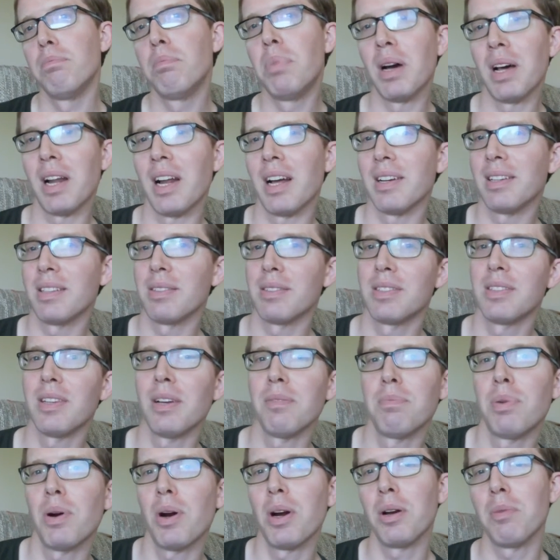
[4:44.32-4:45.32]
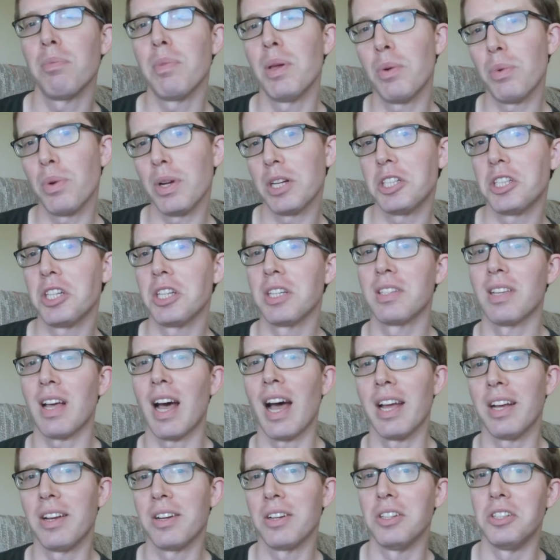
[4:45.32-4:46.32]
but some part of me wishes
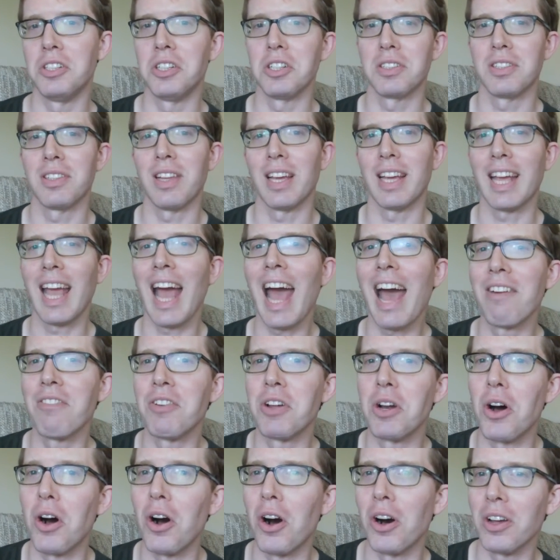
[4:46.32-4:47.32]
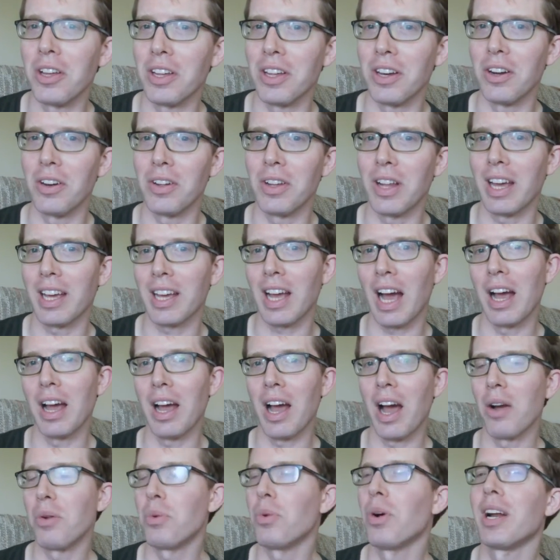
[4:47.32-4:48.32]
I could just like have it all, you know, like
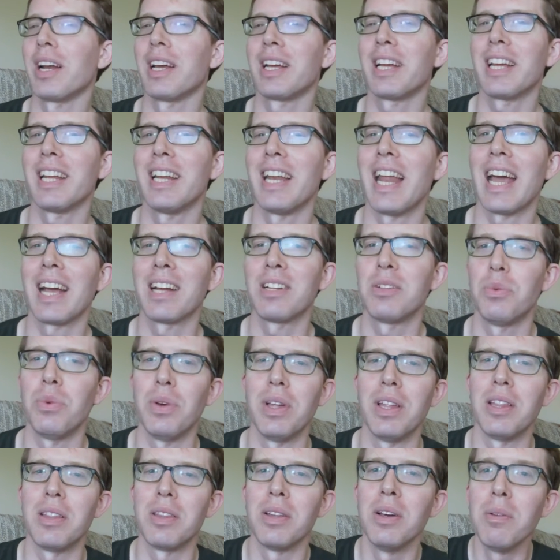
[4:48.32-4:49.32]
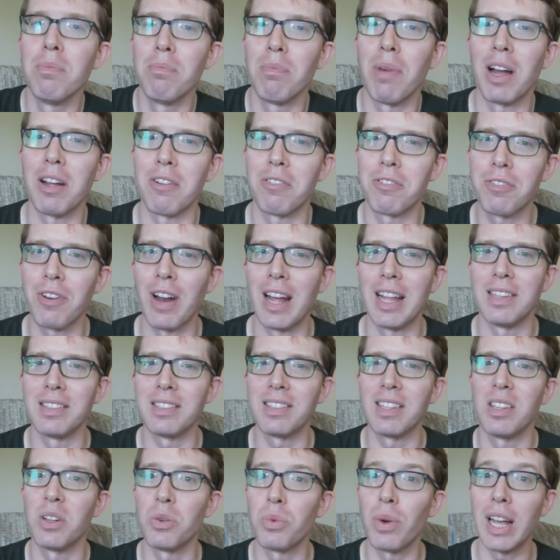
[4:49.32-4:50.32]
I, I want to connect with my
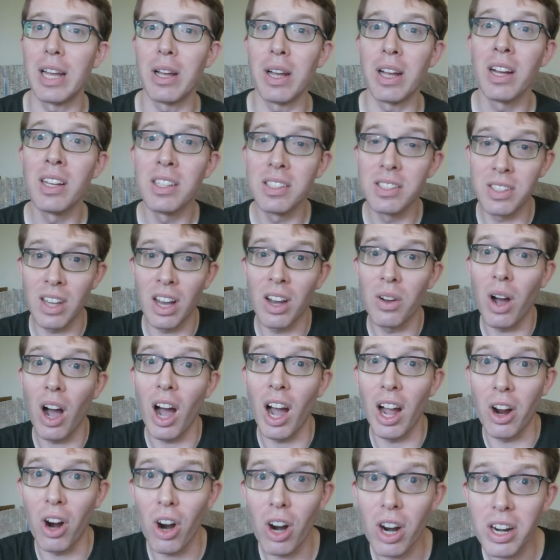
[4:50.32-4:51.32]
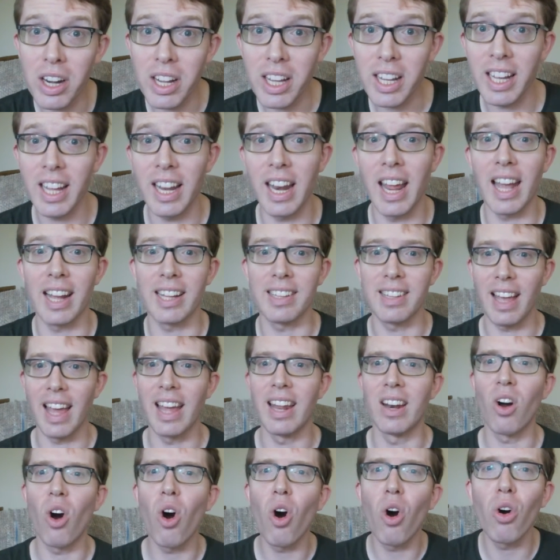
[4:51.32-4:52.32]
friends in the ways I already connect
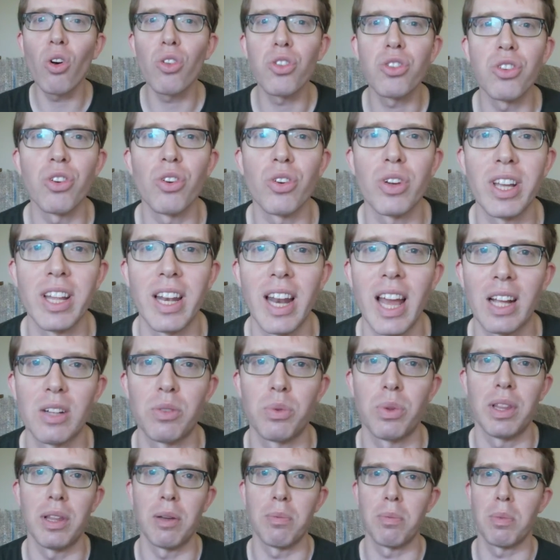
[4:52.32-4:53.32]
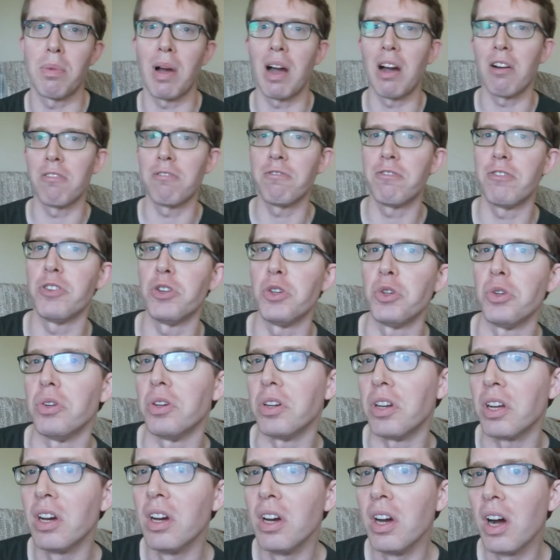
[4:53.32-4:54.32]
and also connect with them about
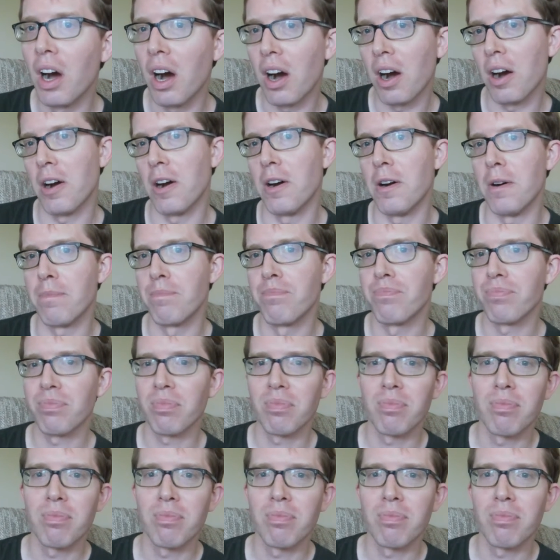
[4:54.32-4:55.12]
food. Um,